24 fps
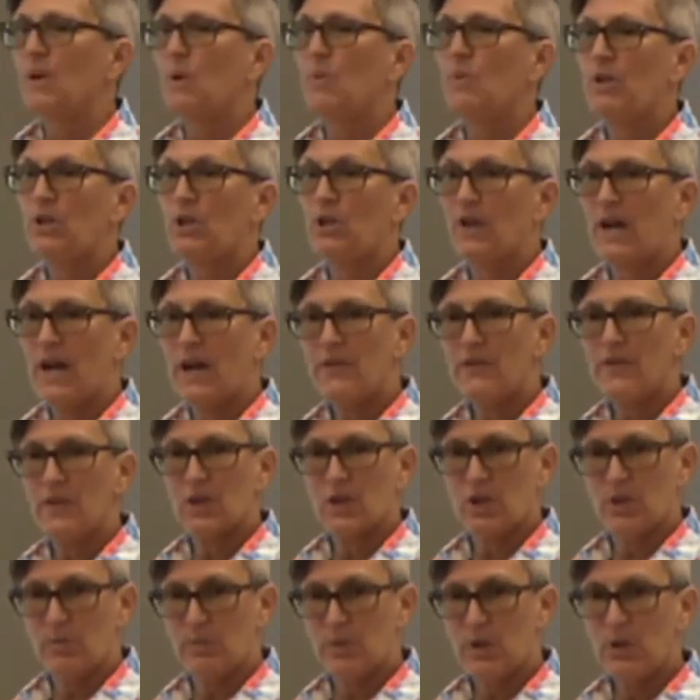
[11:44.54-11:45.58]
when you're out in
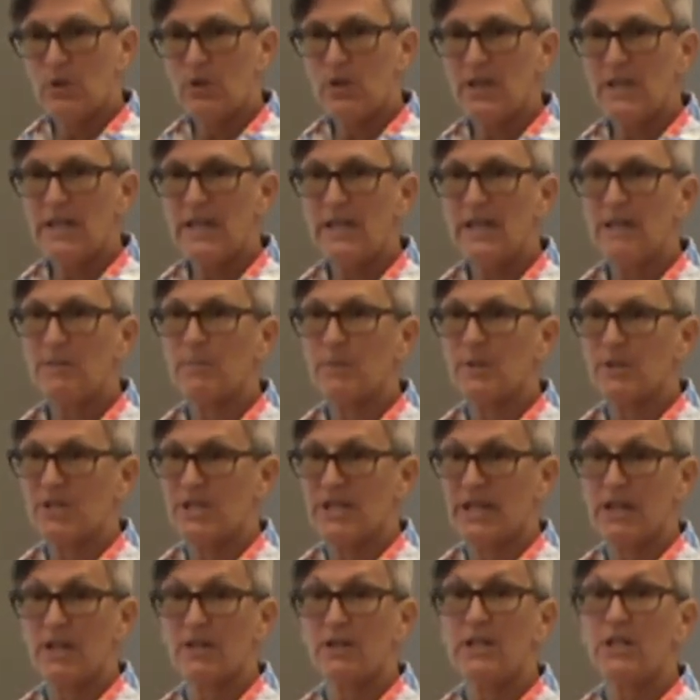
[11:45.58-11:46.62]
the community,
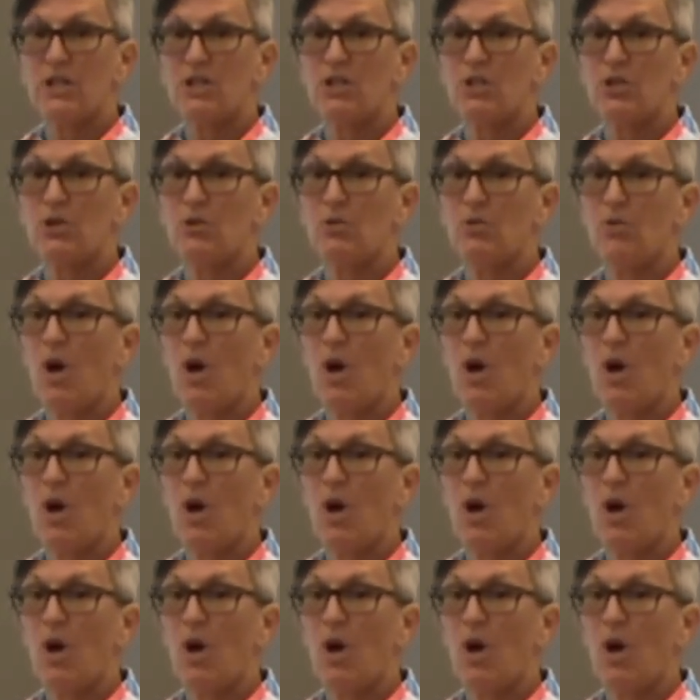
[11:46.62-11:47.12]
particularly to